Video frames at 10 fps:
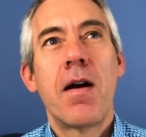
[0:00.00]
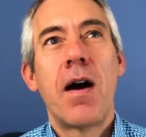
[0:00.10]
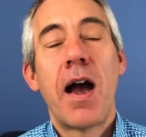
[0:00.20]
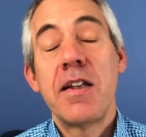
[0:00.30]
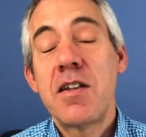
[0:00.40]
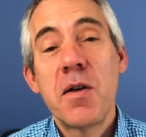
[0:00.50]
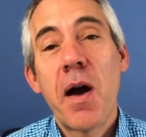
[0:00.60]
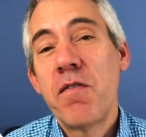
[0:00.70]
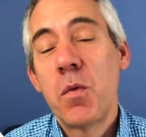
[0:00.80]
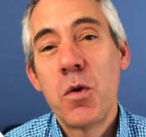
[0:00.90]
I do
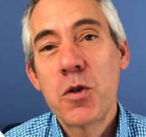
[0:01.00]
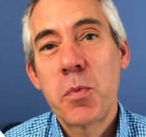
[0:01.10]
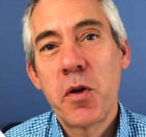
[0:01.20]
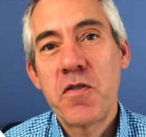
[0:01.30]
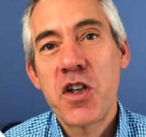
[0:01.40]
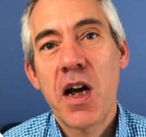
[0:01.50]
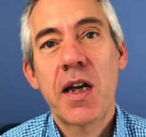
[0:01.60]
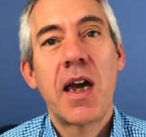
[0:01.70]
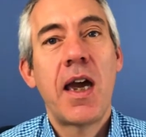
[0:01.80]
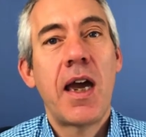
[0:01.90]
have a waterproof
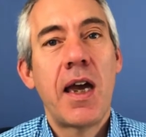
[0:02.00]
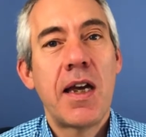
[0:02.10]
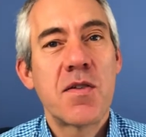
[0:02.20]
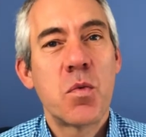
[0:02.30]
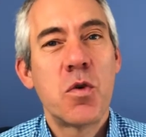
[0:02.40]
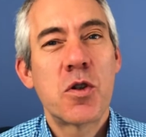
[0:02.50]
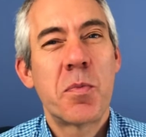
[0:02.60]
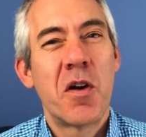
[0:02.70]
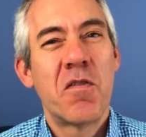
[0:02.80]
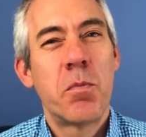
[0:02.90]
jacket. It is
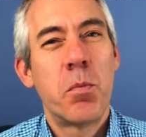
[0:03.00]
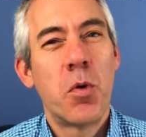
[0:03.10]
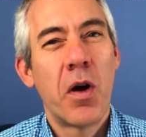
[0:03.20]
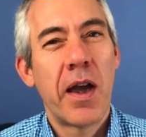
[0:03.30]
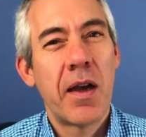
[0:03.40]
waterproof, but